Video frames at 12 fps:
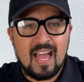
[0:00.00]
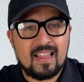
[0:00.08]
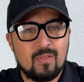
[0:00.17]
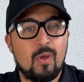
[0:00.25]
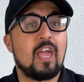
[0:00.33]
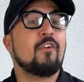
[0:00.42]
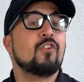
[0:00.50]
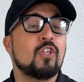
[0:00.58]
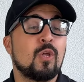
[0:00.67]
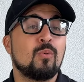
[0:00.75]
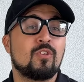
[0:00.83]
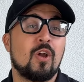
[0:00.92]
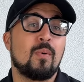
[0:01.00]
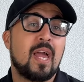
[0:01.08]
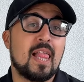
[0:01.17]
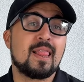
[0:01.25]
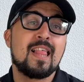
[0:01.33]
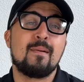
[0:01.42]
And if you do do
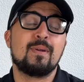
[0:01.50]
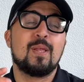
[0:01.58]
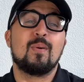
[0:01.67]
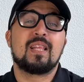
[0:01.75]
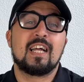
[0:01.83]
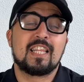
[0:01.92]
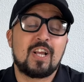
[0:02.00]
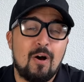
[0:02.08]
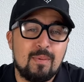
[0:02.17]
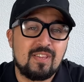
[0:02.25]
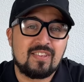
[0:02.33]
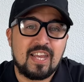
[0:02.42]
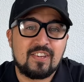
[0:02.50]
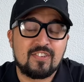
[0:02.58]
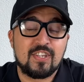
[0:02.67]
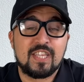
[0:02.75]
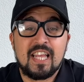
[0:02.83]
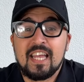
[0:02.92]
it, let me know down in the comment
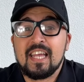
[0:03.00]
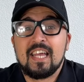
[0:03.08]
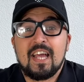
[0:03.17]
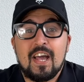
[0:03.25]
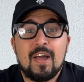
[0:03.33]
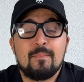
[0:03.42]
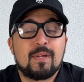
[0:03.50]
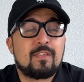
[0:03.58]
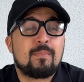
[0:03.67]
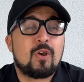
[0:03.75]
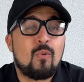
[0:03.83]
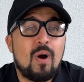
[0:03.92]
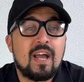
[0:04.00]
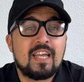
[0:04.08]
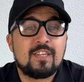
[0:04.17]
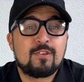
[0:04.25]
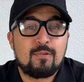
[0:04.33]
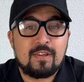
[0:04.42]
section uh, because I'd be
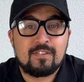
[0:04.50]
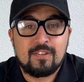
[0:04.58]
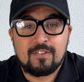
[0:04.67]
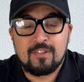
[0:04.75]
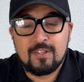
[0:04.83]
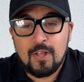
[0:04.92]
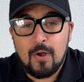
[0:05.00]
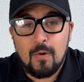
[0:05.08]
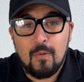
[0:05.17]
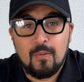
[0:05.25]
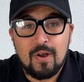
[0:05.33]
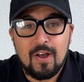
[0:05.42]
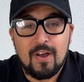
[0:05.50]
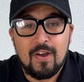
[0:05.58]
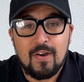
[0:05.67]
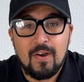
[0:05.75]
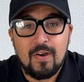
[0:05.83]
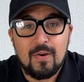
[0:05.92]
quite interested to know
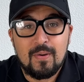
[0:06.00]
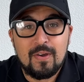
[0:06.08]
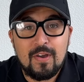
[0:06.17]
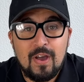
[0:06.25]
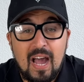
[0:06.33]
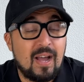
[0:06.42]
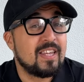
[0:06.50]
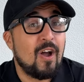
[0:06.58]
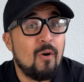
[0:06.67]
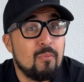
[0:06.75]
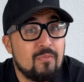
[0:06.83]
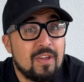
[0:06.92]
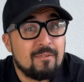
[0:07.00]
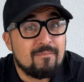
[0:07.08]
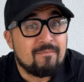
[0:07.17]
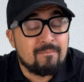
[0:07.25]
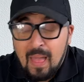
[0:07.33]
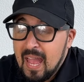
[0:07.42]
uh, how you got on with it.
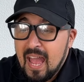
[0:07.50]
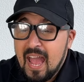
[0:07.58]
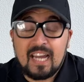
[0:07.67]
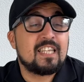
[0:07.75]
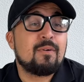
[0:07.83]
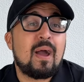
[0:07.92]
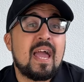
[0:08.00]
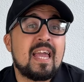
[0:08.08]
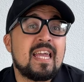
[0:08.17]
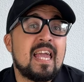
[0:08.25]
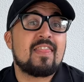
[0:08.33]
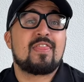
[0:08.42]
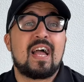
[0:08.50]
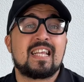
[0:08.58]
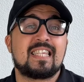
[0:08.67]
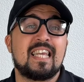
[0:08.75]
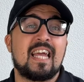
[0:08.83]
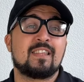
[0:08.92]
Anyway,
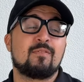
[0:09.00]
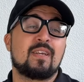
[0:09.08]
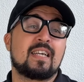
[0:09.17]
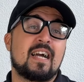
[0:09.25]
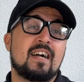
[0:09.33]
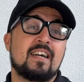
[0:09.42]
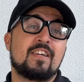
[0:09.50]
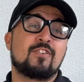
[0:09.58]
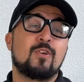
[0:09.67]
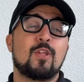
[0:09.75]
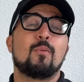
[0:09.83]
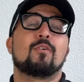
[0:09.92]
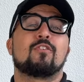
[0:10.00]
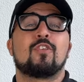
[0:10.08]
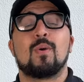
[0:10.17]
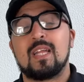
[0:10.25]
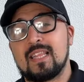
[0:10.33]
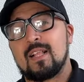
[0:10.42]
that's the end of it, guys. You know what to
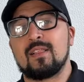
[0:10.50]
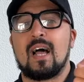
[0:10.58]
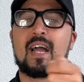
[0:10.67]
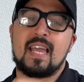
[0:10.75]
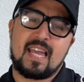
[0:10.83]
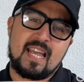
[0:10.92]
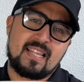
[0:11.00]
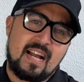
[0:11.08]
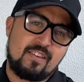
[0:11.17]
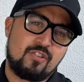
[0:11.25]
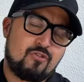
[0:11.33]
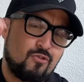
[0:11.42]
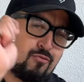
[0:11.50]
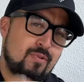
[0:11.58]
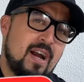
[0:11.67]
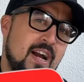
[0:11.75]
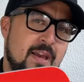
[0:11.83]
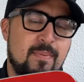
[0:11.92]
do. Hit the like, hit that
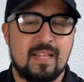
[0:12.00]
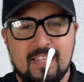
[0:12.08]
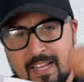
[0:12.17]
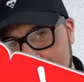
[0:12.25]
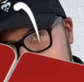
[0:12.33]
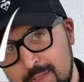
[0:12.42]
subscribe, hit that